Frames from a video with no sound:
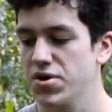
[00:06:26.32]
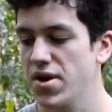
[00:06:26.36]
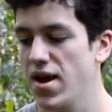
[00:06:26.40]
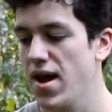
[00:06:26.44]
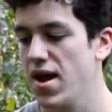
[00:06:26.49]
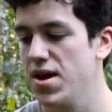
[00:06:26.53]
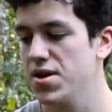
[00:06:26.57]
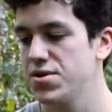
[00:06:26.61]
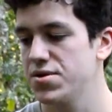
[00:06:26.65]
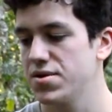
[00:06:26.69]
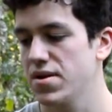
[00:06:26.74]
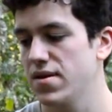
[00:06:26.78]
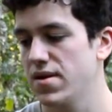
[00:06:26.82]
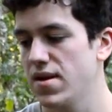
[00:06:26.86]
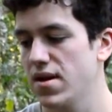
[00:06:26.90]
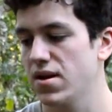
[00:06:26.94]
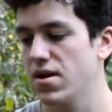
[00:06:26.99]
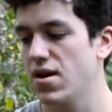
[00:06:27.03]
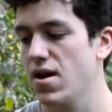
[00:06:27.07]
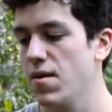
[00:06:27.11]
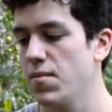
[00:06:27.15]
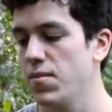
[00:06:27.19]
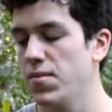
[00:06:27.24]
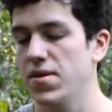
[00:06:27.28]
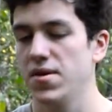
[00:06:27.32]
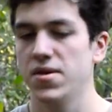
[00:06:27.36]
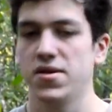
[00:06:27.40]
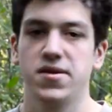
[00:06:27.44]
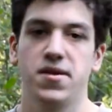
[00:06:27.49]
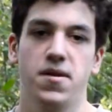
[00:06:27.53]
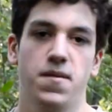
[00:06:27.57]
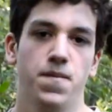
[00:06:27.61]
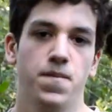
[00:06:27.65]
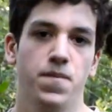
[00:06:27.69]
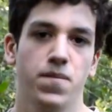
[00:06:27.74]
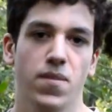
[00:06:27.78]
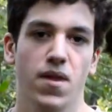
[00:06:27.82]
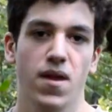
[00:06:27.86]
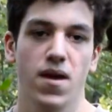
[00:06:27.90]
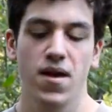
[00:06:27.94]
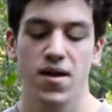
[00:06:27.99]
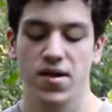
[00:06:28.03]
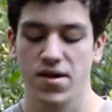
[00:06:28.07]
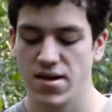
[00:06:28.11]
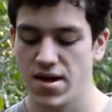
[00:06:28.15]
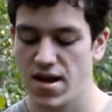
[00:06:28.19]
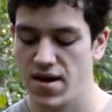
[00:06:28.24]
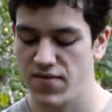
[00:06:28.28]
gauge and then compass.
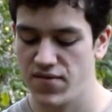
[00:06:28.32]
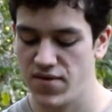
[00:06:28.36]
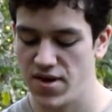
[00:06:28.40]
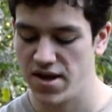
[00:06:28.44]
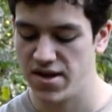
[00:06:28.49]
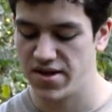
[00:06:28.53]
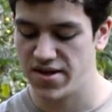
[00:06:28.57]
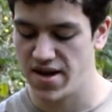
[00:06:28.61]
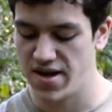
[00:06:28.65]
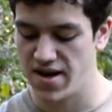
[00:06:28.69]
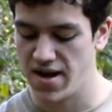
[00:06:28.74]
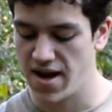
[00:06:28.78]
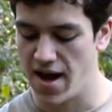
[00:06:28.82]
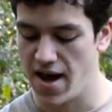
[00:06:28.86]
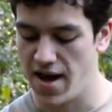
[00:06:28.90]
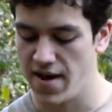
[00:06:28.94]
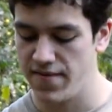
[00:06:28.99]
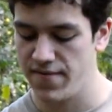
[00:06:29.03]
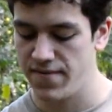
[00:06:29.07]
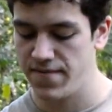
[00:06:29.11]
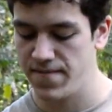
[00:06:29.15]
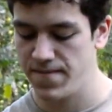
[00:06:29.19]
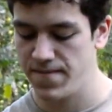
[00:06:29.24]
It's kind of a nice thing to have.